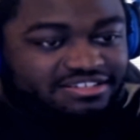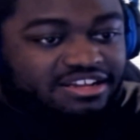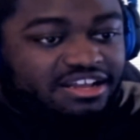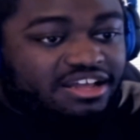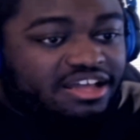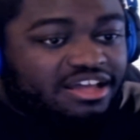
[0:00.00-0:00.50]

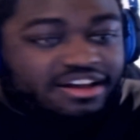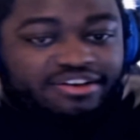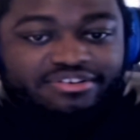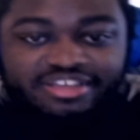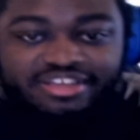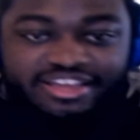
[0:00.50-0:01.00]
Ah,
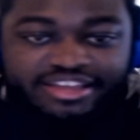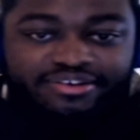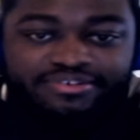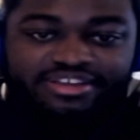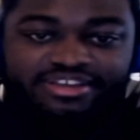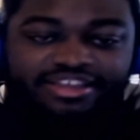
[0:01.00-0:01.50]

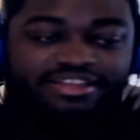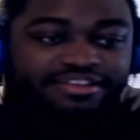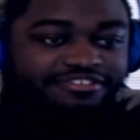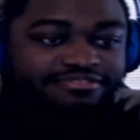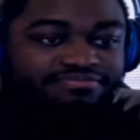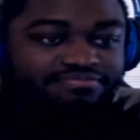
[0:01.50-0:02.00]
okay.
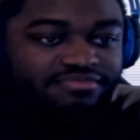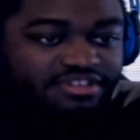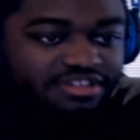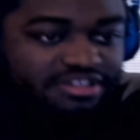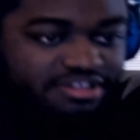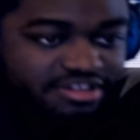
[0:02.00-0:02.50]

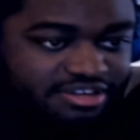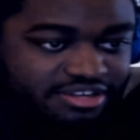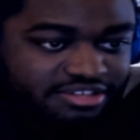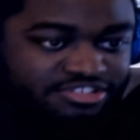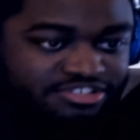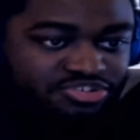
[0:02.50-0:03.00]

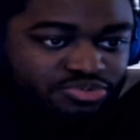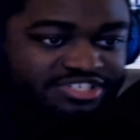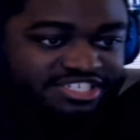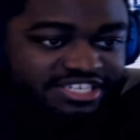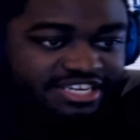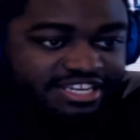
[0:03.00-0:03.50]

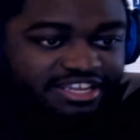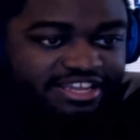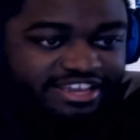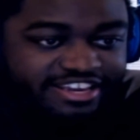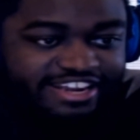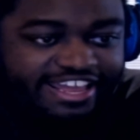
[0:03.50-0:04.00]

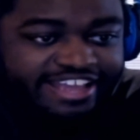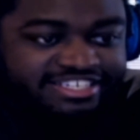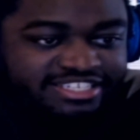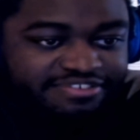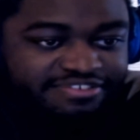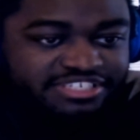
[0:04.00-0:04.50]
Sushi, an
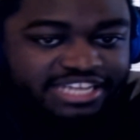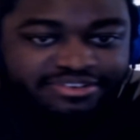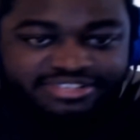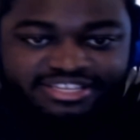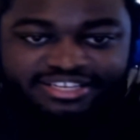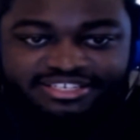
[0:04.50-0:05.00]
adjective,
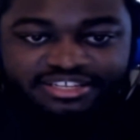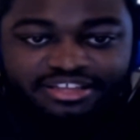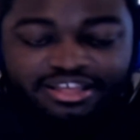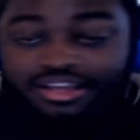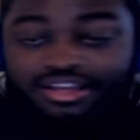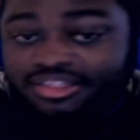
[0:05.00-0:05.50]
sour tasting.
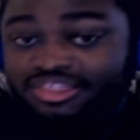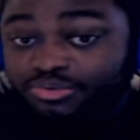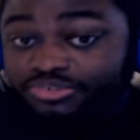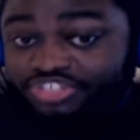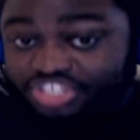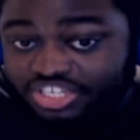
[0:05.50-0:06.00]

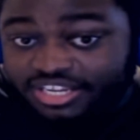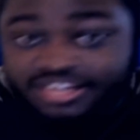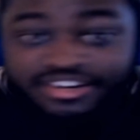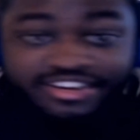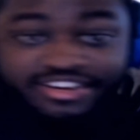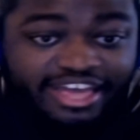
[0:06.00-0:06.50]

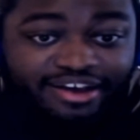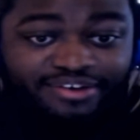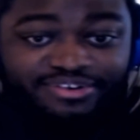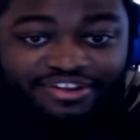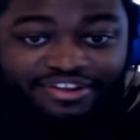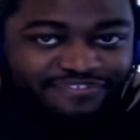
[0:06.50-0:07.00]
Sushi,
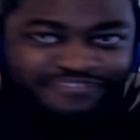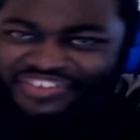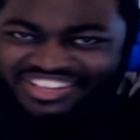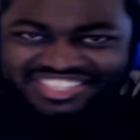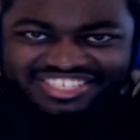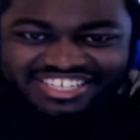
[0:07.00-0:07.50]
noun,
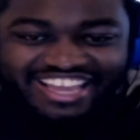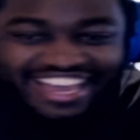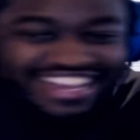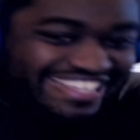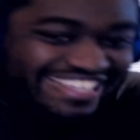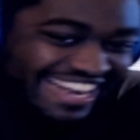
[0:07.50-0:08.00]
fishy
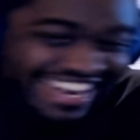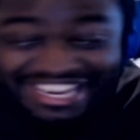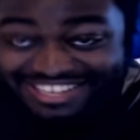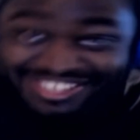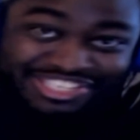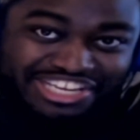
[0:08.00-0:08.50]
and
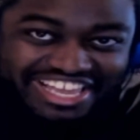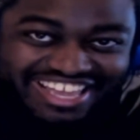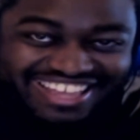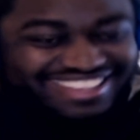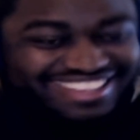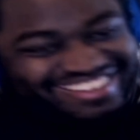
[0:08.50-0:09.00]

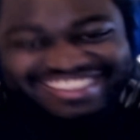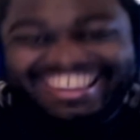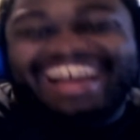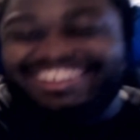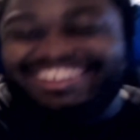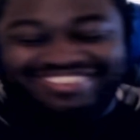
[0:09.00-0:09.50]
delicious.
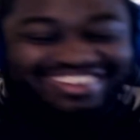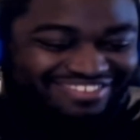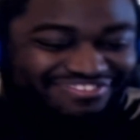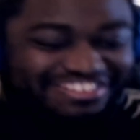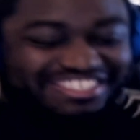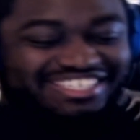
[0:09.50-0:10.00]
I love it.
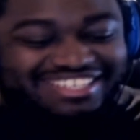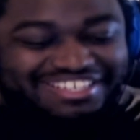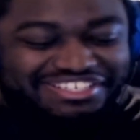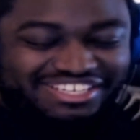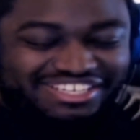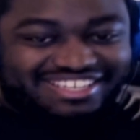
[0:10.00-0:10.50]
Fishy
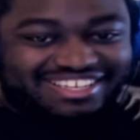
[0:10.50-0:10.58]
delicious.